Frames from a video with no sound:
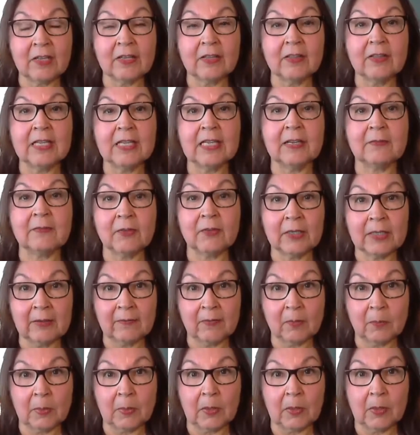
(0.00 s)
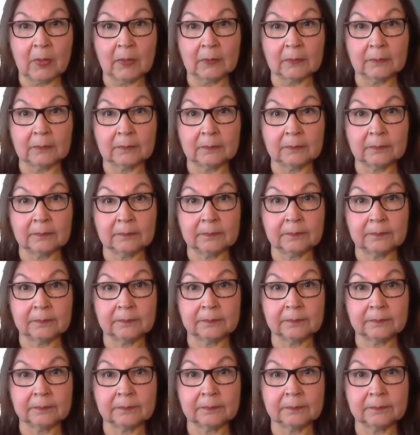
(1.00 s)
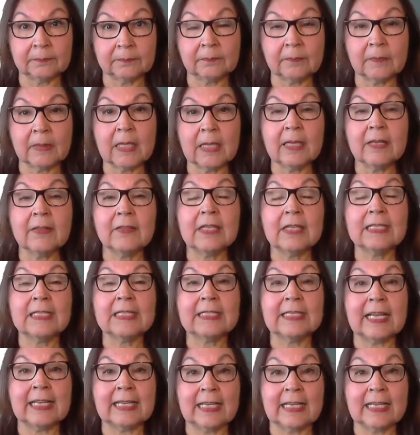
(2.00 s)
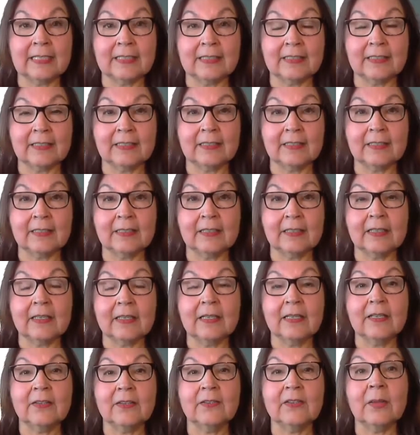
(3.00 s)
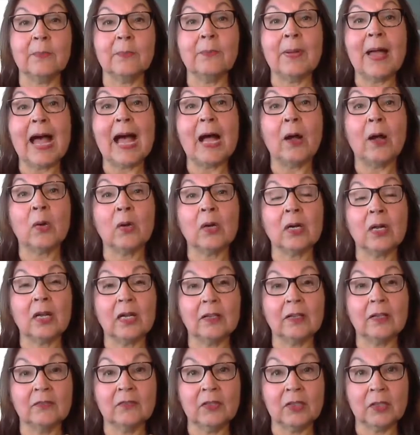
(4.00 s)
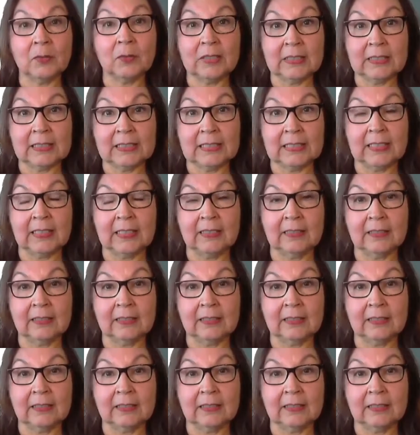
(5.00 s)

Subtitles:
the unforgivable. The second, the power of unity.